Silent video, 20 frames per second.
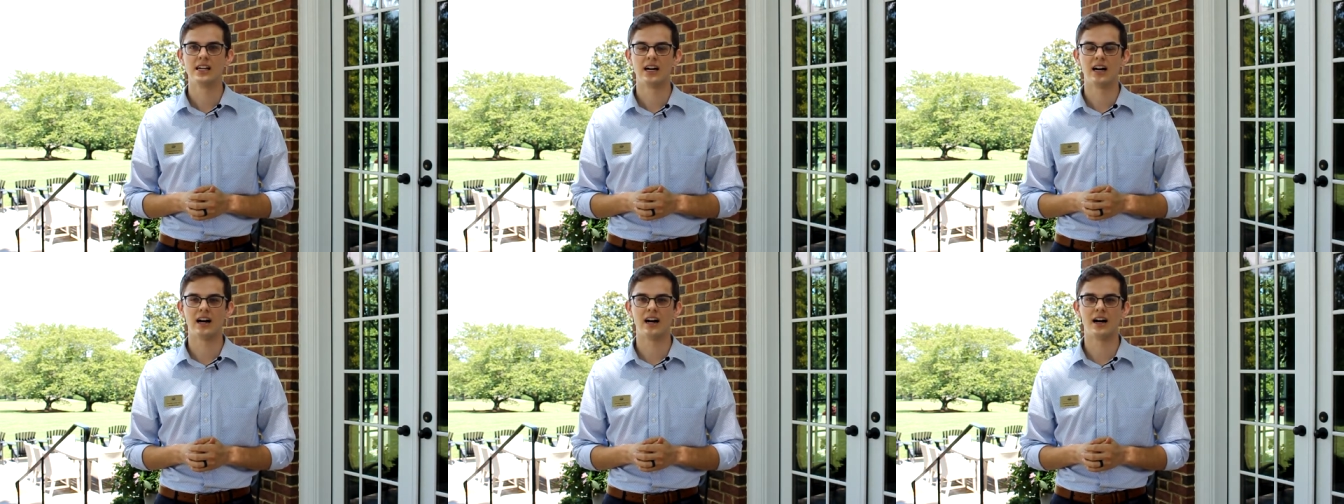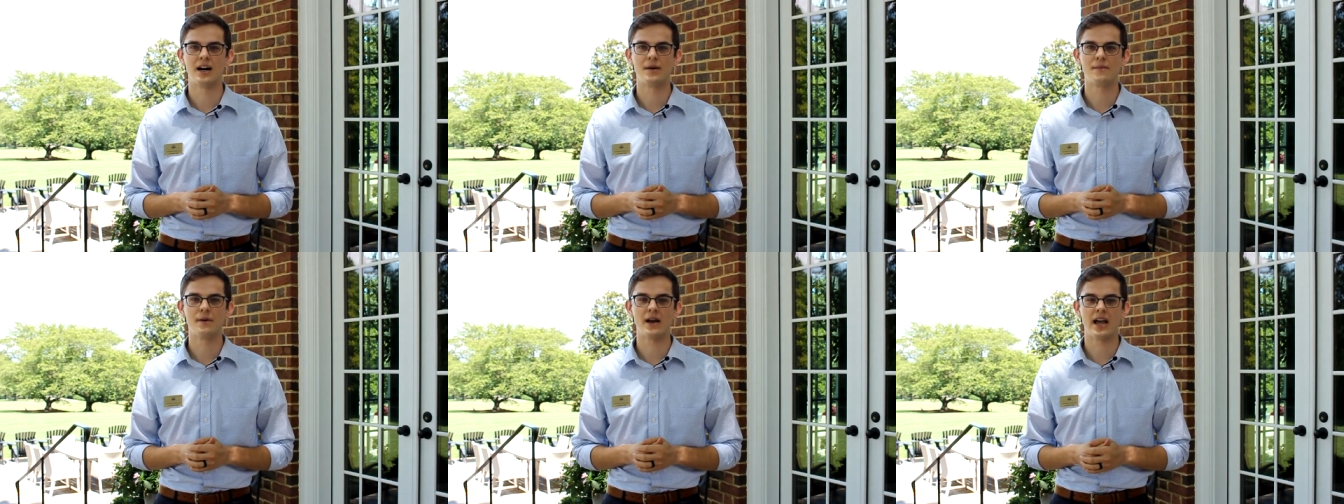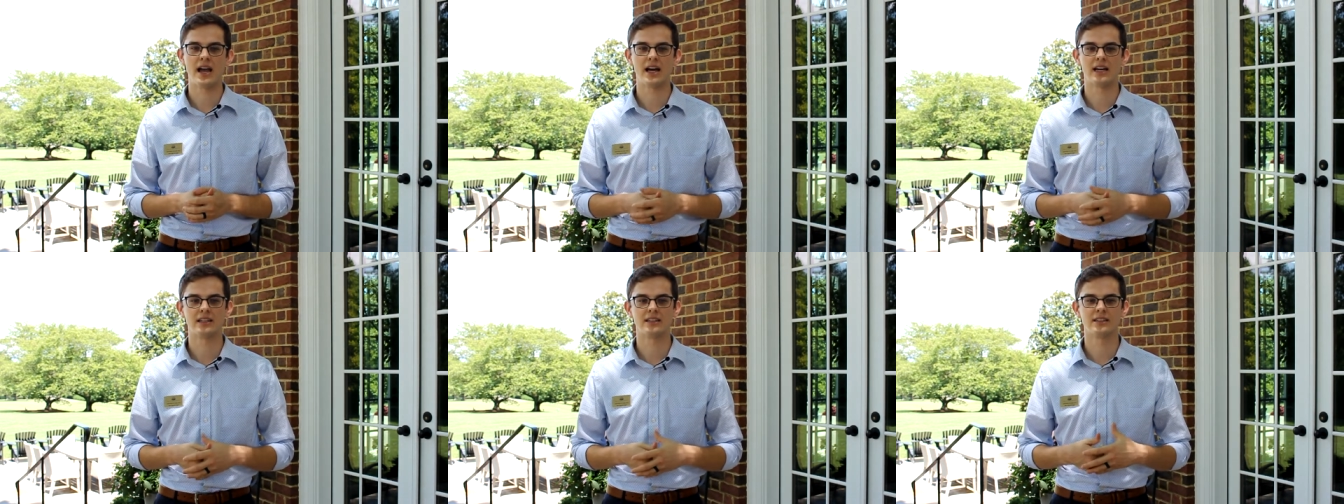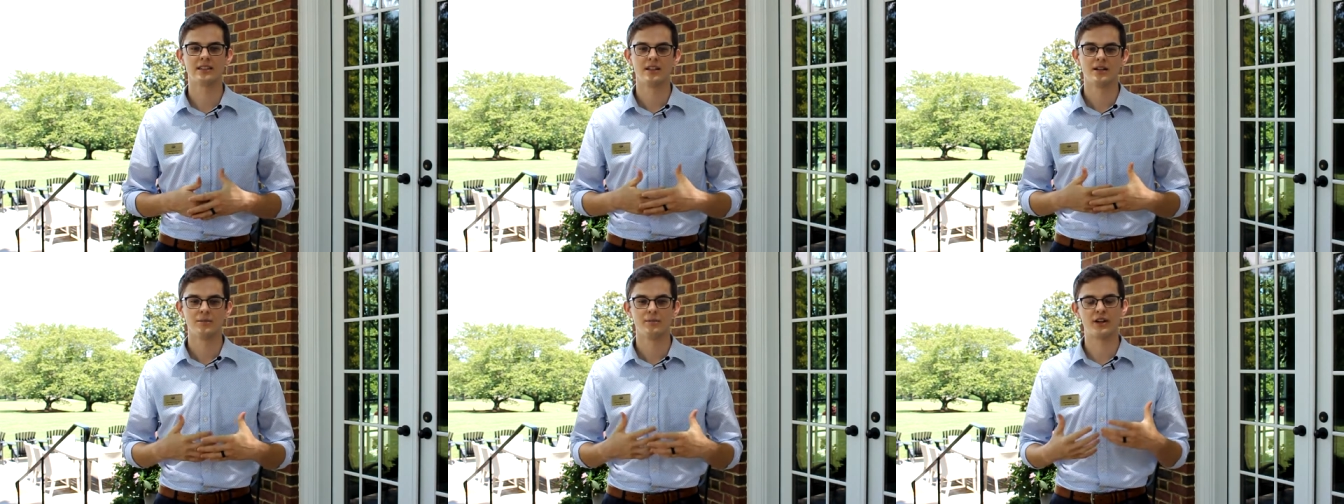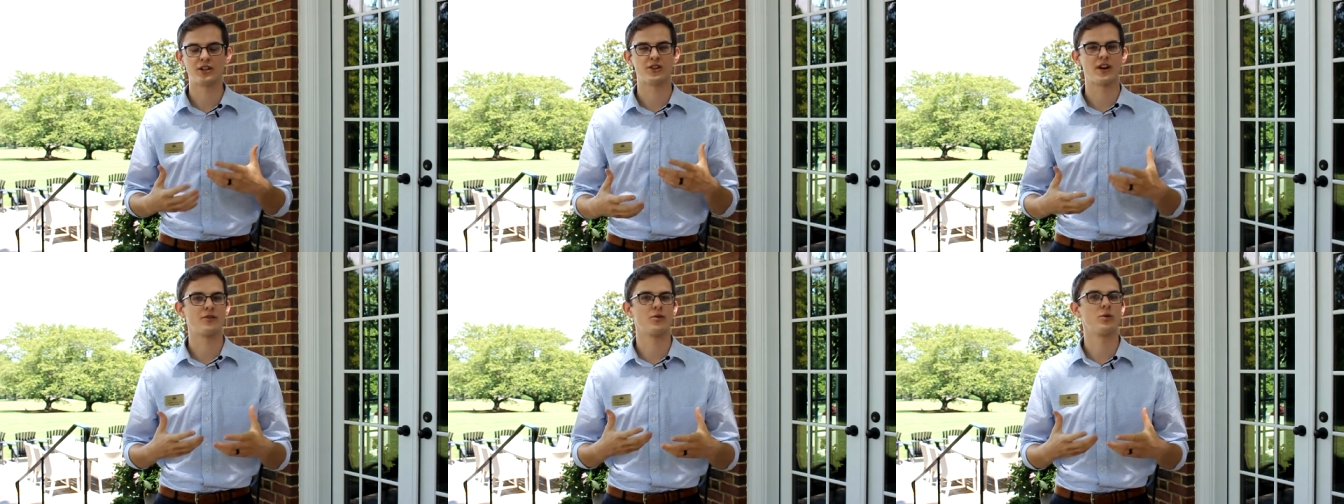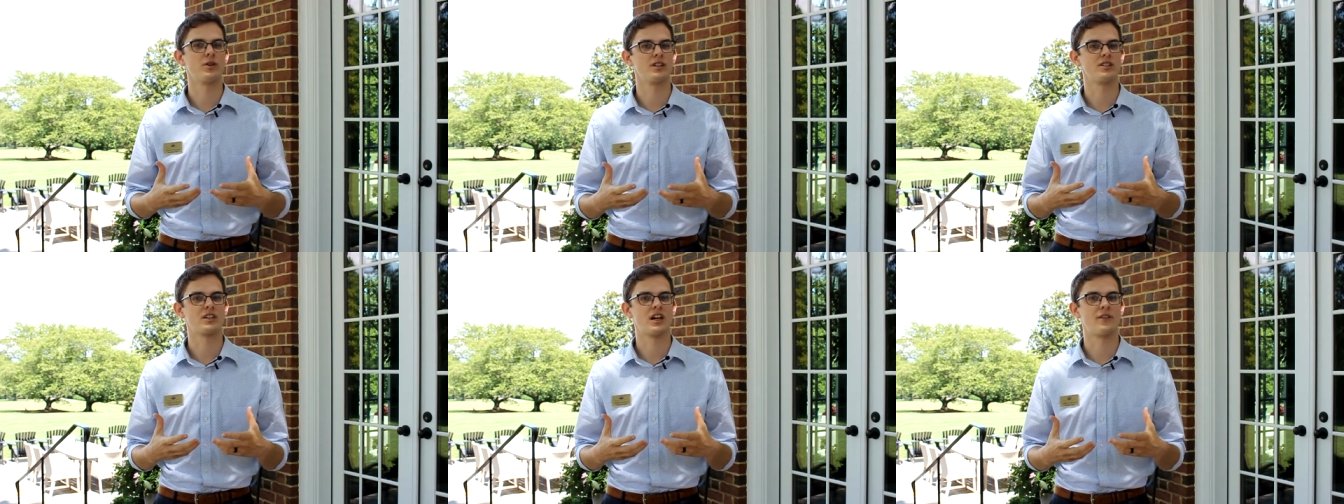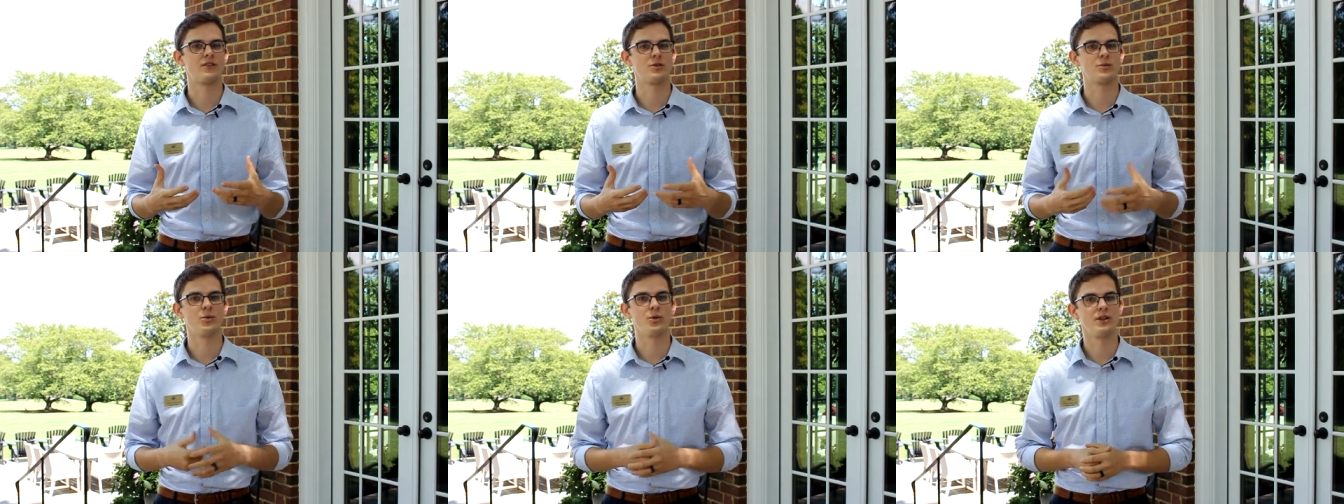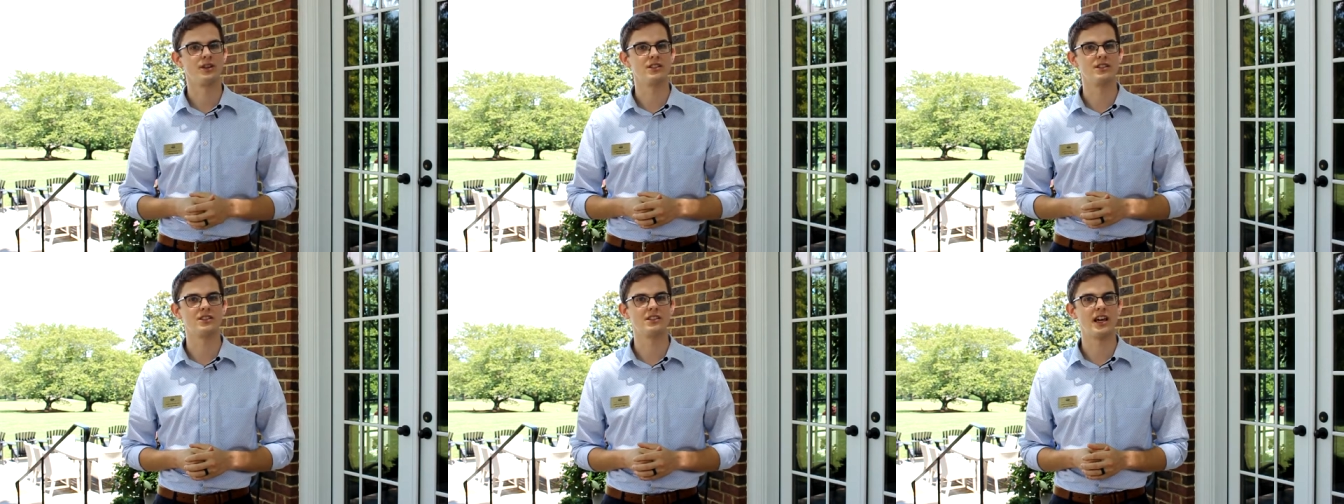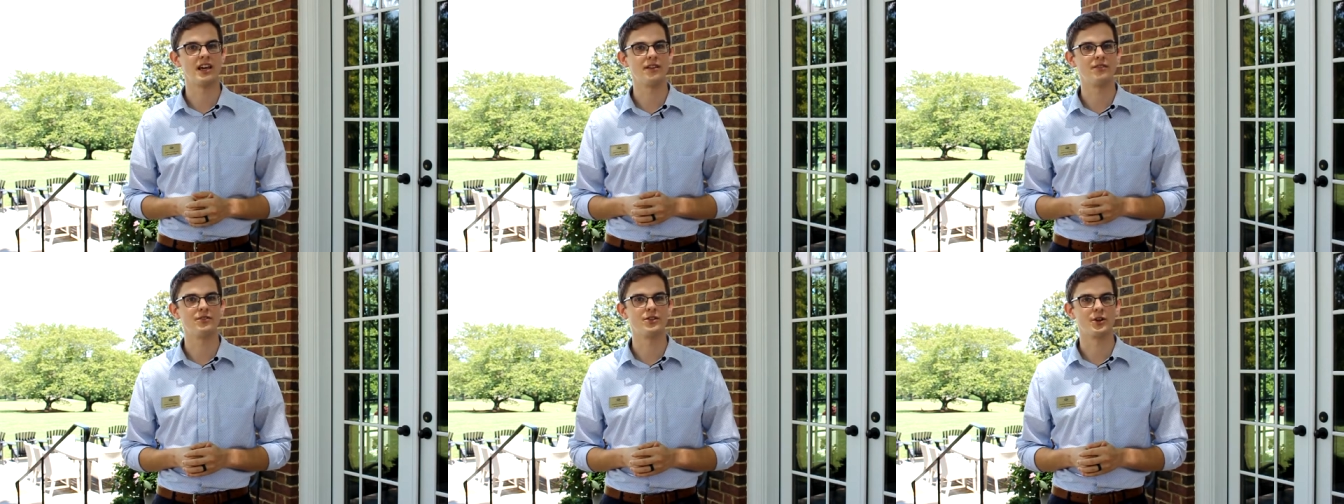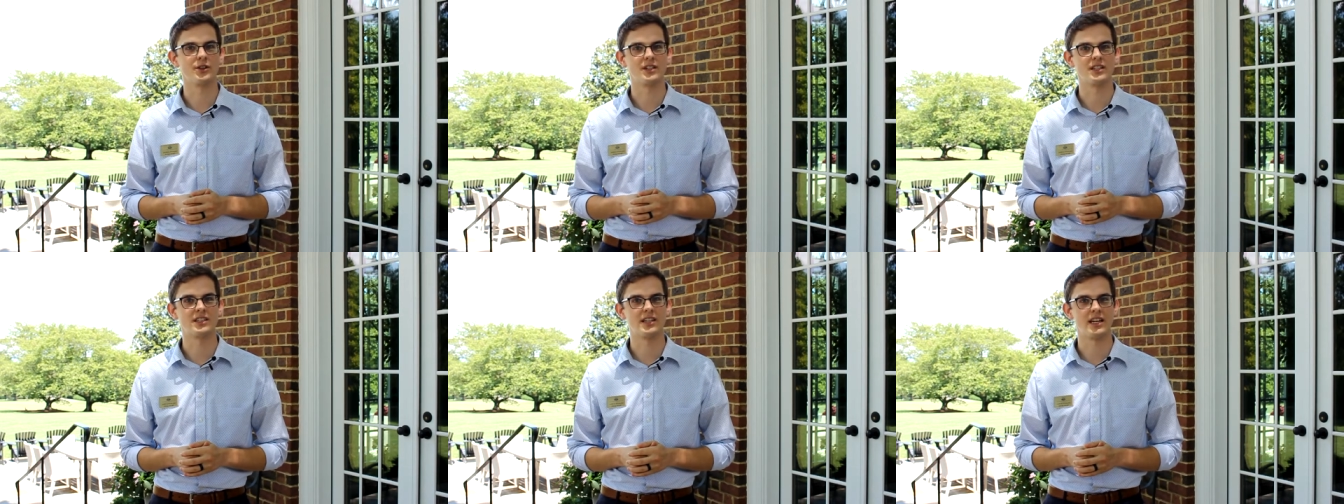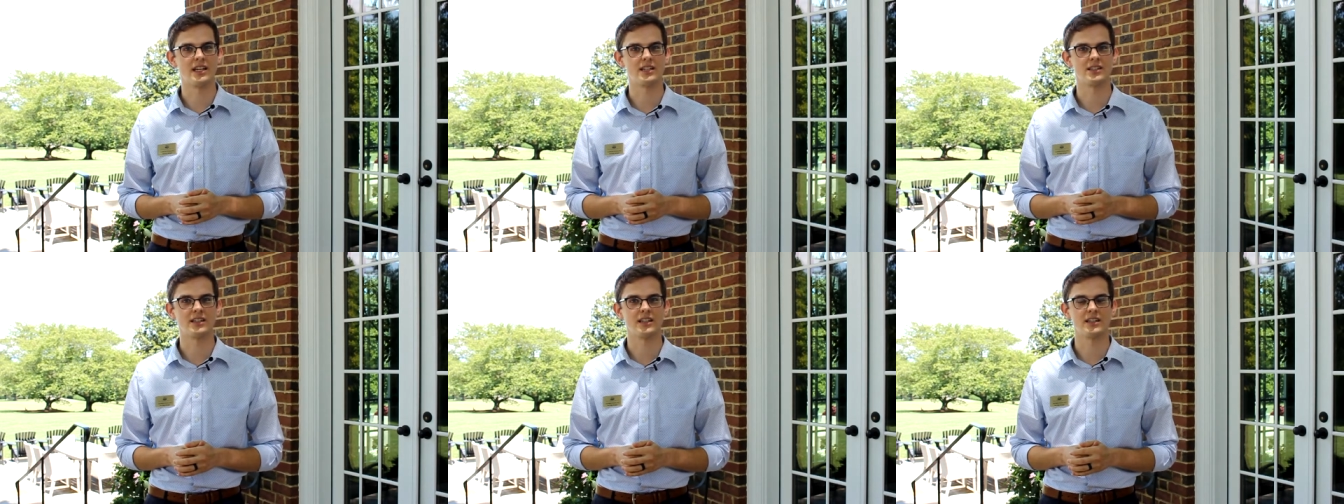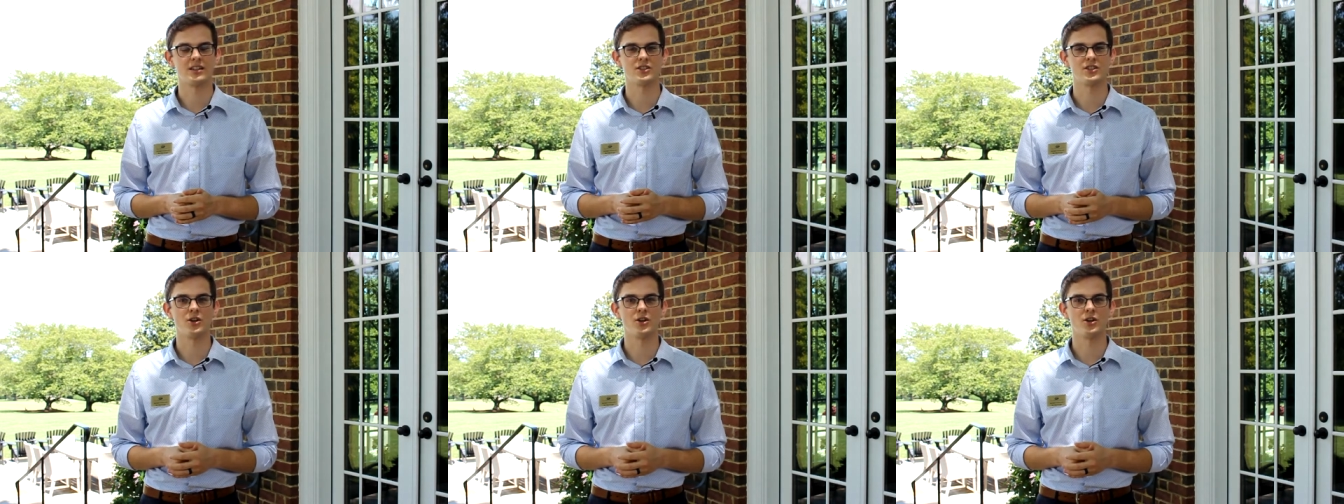and make sure everyone is comfortable and safe during the tasting.